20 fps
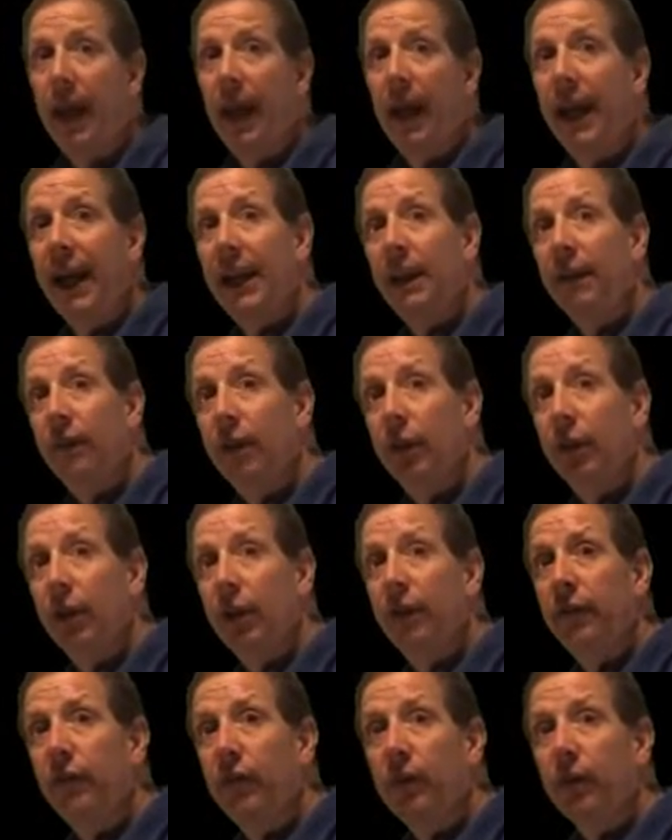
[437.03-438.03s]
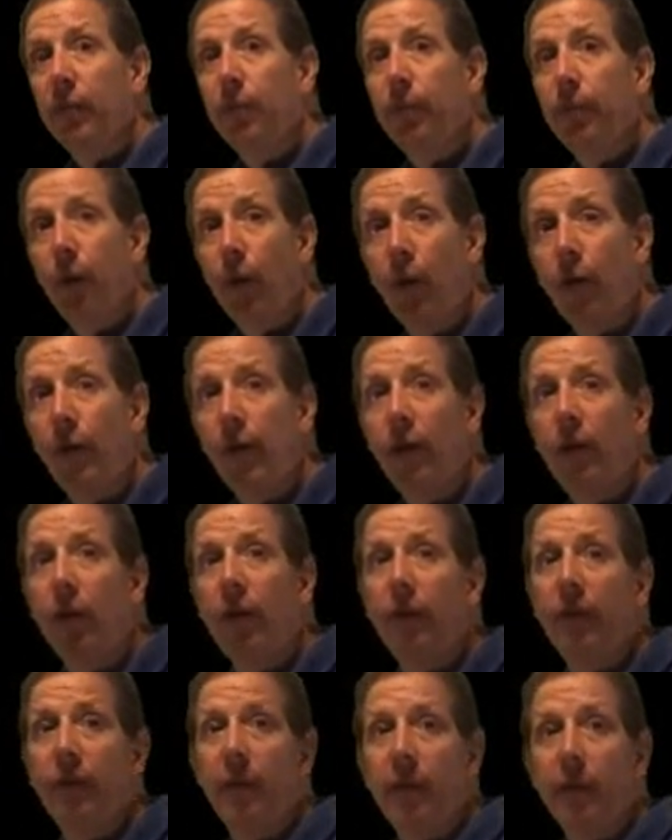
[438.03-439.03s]
And if you lift a component
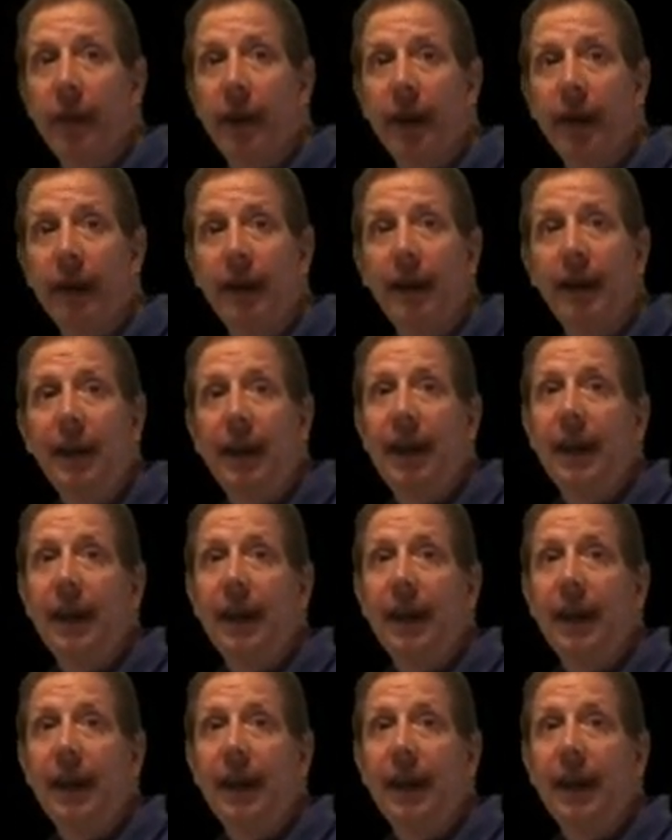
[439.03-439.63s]
off the mat,